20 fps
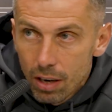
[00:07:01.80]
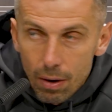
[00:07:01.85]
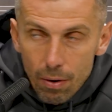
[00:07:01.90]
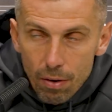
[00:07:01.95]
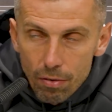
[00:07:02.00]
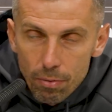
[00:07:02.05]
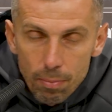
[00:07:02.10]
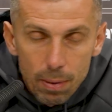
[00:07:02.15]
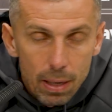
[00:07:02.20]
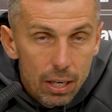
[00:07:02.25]

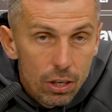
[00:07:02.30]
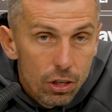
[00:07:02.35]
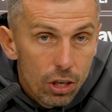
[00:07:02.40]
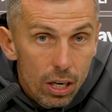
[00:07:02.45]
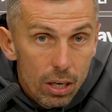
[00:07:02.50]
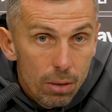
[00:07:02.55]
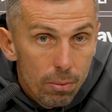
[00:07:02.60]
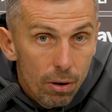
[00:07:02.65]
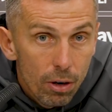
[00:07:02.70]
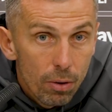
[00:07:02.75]
however many
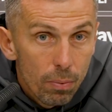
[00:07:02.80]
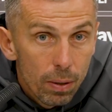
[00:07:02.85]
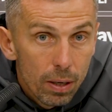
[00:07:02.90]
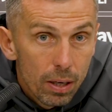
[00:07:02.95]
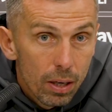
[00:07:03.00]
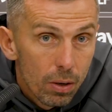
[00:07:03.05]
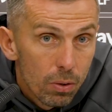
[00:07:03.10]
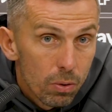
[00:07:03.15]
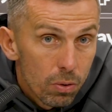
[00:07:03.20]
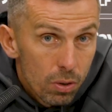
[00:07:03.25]
January
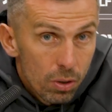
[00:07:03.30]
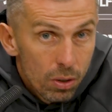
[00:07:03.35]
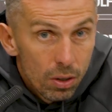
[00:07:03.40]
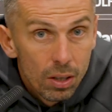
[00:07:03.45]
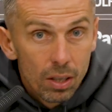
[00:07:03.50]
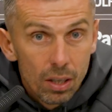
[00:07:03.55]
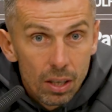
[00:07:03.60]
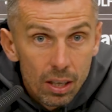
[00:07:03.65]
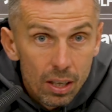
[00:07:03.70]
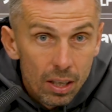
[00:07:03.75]
windows,
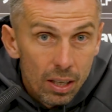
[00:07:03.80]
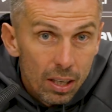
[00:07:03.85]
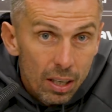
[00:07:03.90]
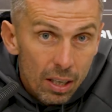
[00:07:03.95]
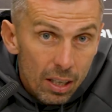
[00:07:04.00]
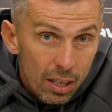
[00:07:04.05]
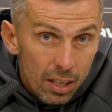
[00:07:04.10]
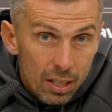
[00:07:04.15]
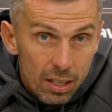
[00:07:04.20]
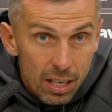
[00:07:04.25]

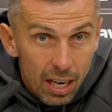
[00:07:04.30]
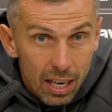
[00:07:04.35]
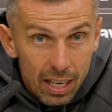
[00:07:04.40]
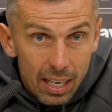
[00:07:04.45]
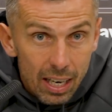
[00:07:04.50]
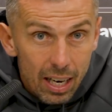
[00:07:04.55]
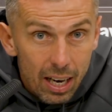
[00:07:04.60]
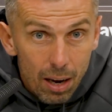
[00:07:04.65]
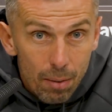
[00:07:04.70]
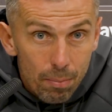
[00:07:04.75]

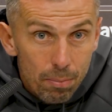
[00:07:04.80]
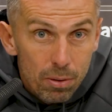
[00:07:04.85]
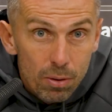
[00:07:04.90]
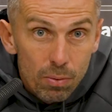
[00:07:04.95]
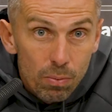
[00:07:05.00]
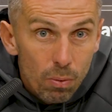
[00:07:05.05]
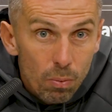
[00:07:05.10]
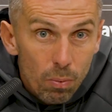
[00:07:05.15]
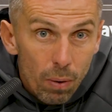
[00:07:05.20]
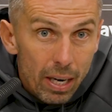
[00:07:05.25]
selling
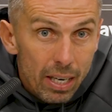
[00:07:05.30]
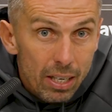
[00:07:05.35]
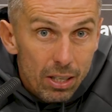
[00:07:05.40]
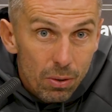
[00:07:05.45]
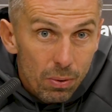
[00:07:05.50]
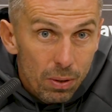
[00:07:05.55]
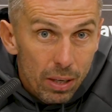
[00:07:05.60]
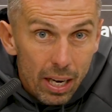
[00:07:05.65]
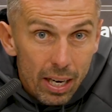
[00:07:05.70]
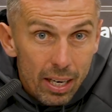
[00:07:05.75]
clubs will wait
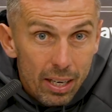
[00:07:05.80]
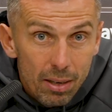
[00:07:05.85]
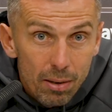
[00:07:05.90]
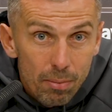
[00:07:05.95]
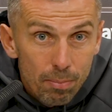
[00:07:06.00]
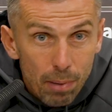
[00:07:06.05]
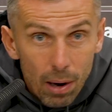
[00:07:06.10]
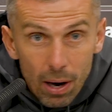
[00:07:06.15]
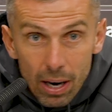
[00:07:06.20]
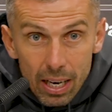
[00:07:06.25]
till the
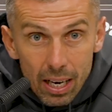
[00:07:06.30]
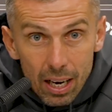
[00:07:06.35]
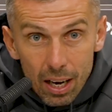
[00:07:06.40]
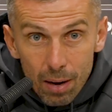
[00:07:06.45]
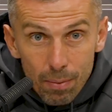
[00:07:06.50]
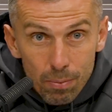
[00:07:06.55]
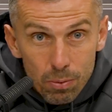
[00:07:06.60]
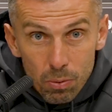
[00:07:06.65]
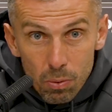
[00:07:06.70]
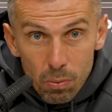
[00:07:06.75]
end, buying
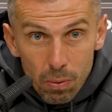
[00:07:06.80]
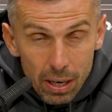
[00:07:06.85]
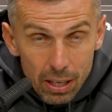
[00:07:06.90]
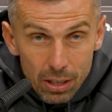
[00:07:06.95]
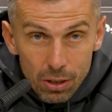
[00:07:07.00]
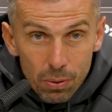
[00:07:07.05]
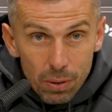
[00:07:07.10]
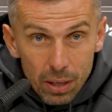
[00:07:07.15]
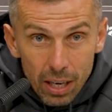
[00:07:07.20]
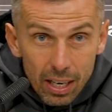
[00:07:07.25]
clubs will wait
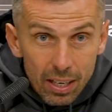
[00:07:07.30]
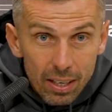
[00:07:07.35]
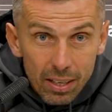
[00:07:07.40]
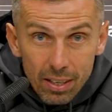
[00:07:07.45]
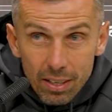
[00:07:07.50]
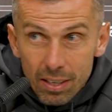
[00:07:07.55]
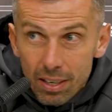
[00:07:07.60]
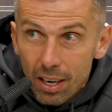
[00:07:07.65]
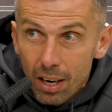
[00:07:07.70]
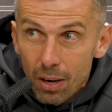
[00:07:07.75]
till the end,
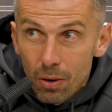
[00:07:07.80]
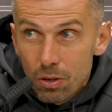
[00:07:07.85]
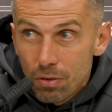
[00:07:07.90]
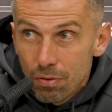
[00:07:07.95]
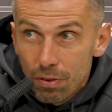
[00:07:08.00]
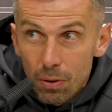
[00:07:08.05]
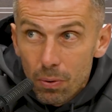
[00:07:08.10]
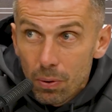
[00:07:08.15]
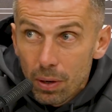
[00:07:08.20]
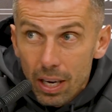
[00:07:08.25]
and loads
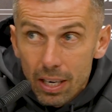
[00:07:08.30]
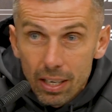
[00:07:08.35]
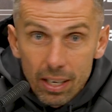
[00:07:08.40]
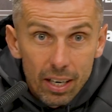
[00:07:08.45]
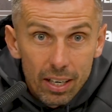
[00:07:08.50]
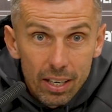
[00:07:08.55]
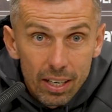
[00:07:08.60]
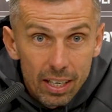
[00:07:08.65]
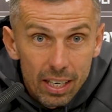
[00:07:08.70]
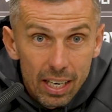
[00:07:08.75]
of it will get
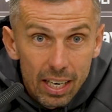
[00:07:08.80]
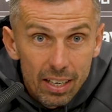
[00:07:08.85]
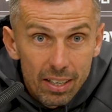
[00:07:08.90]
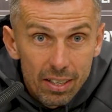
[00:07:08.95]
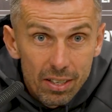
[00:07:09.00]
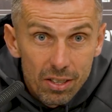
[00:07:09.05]
done at the end.